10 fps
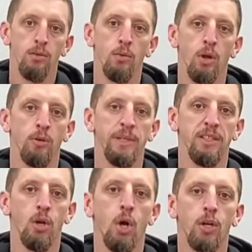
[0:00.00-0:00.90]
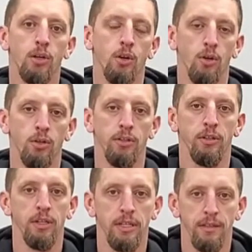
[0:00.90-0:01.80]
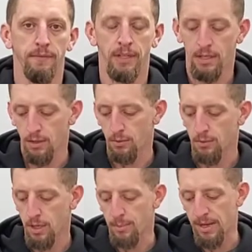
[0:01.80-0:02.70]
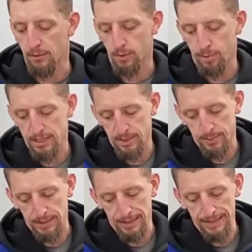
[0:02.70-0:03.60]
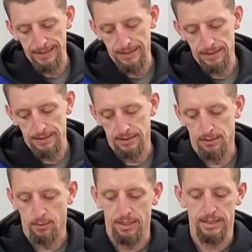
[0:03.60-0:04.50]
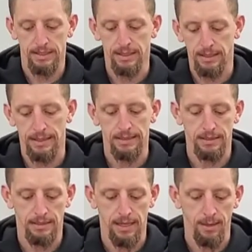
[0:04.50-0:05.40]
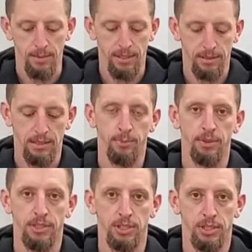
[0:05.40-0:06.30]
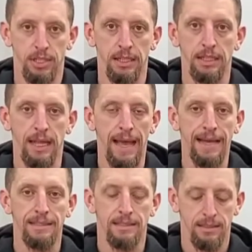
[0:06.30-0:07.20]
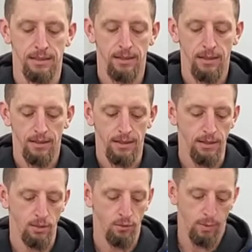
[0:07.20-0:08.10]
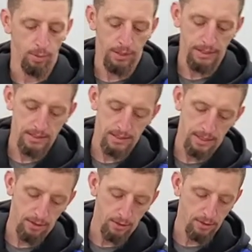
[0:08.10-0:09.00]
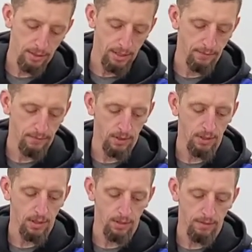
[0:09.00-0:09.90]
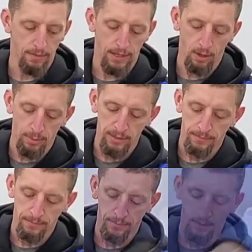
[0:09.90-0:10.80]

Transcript: You heard me talk earlier in the video about replacement lenses. When I say lenses, I mean simply just the glass that you replace here in front of the helmet.